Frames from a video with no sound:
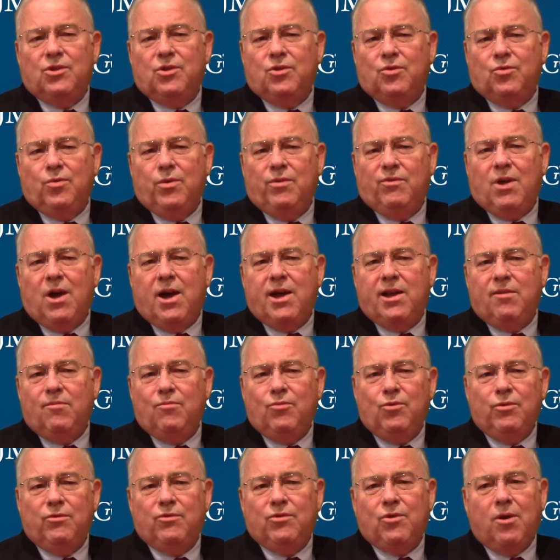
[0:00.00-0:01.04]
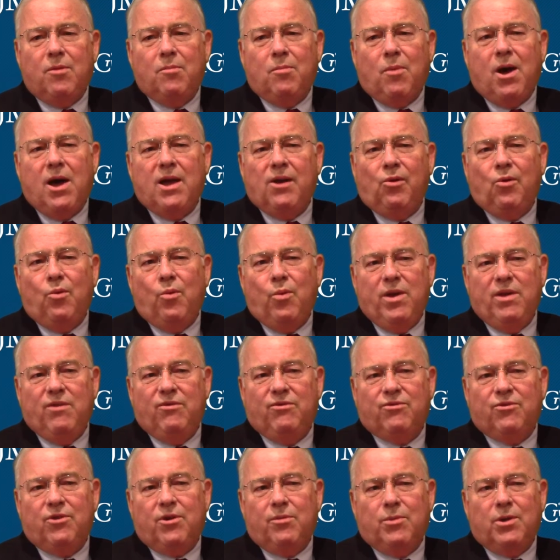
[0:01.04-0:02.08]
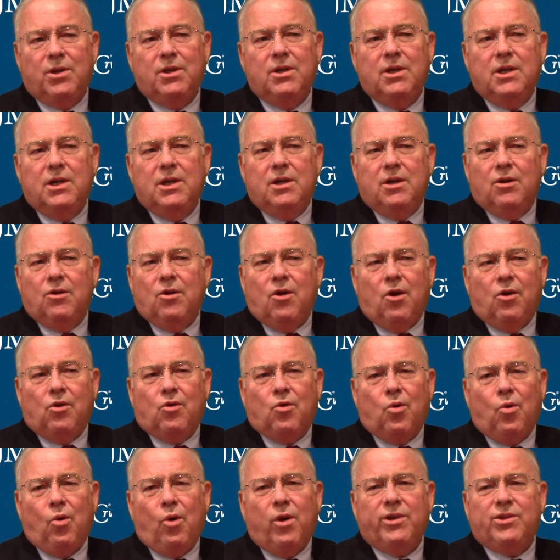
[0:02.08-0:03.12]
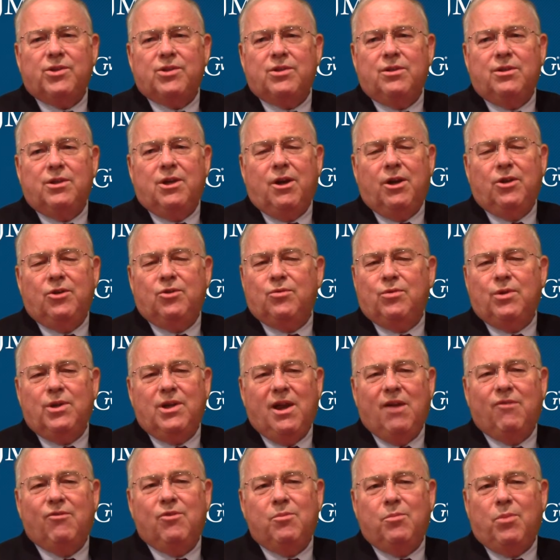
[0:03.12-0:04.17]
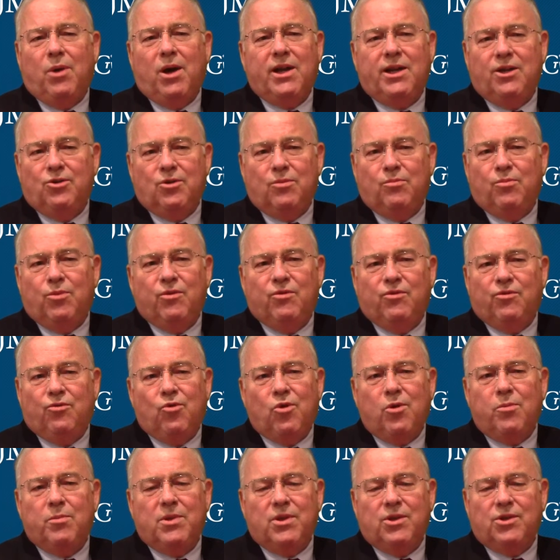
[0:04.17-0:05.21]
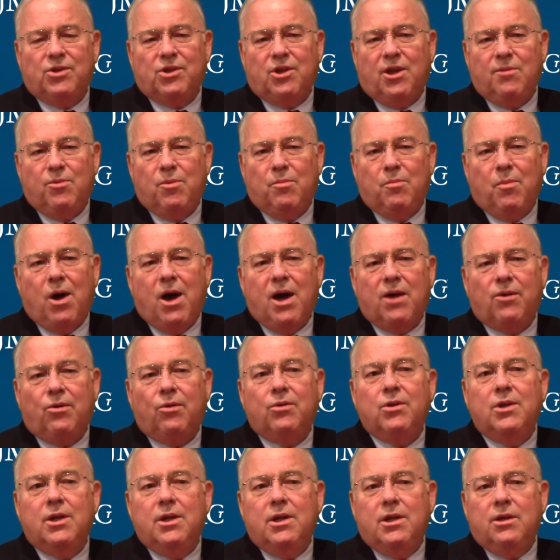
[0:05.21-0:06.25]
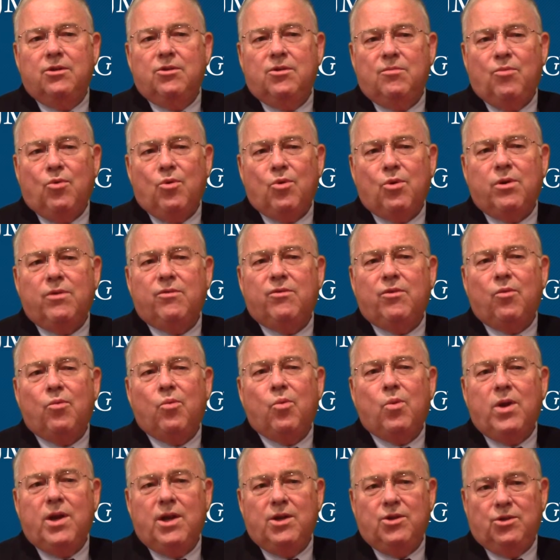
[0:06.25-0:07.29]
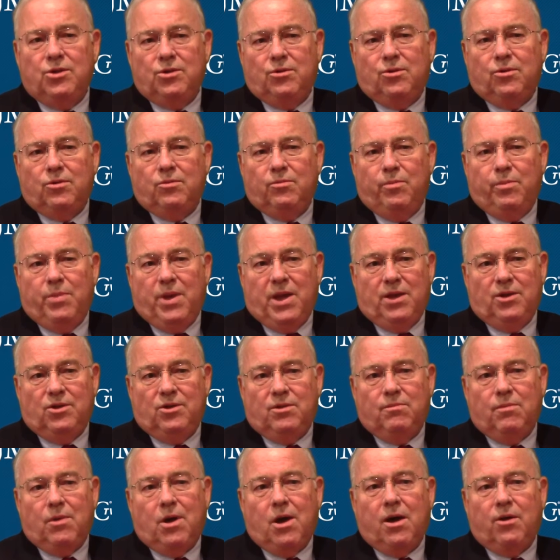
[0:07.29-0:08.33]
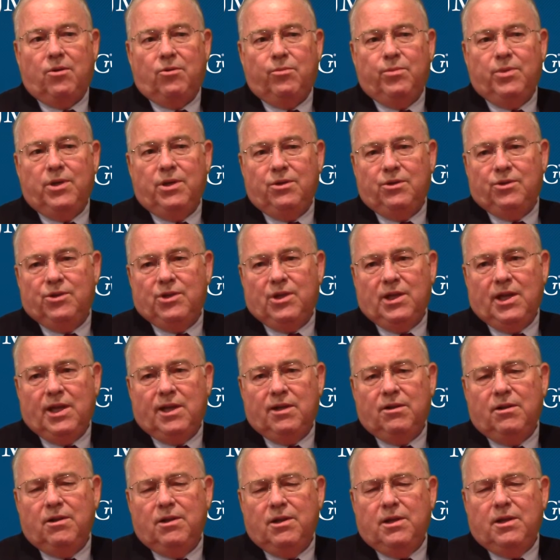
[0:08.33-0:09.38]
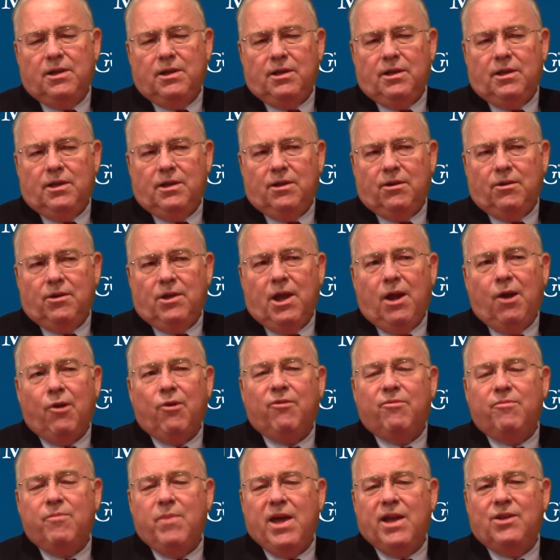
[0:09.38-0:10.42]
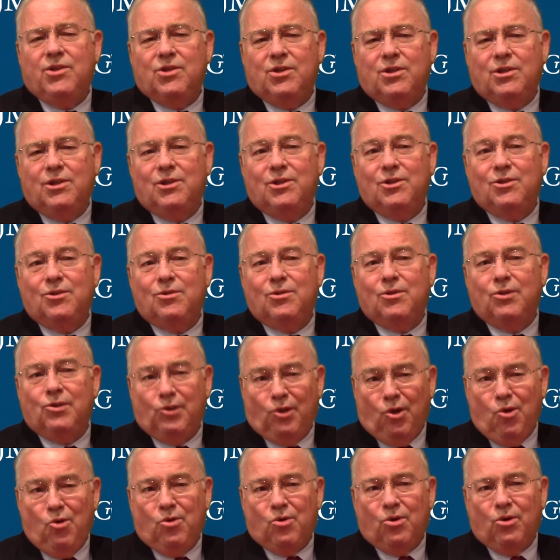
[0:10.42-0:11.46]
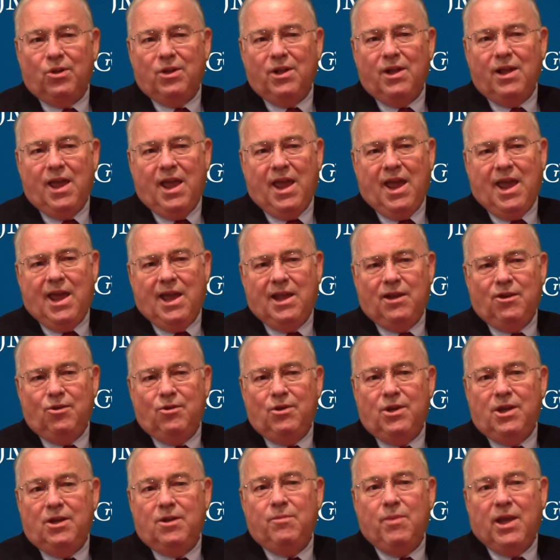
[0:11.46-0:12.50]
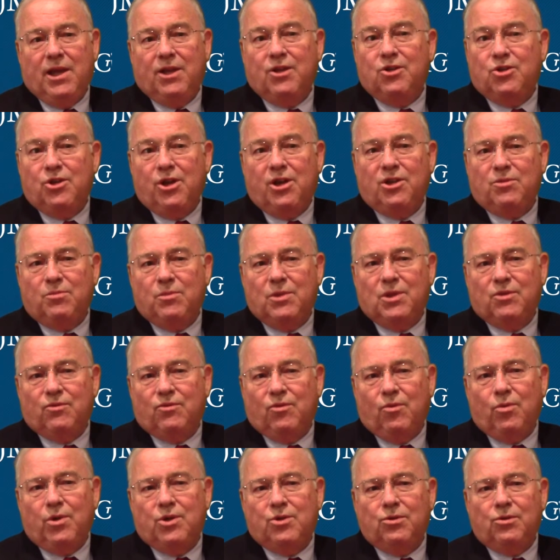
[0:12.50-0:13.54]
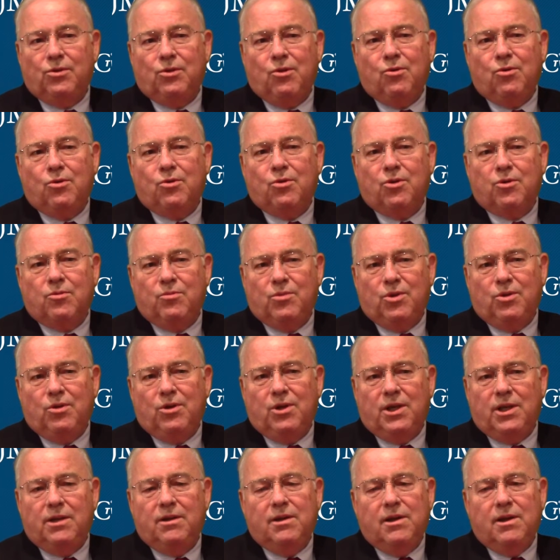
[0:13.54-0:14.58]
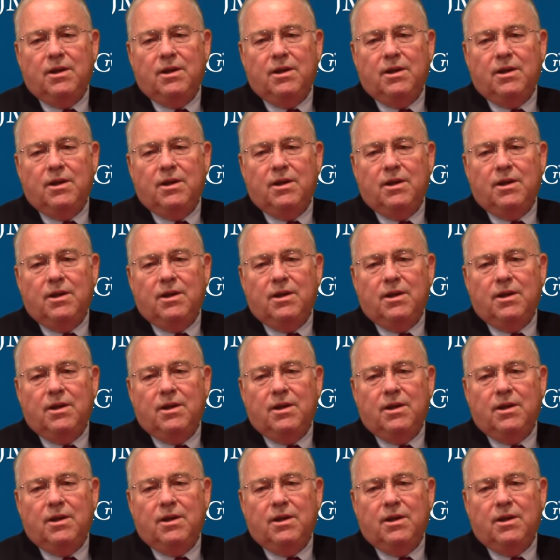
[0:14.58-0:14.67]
is we've kind of moved our model away from across the country, everybody should perform in this type of model to more of a regional-based model because, again, you know, care of medicine is local and you need to make adjustments for what your local community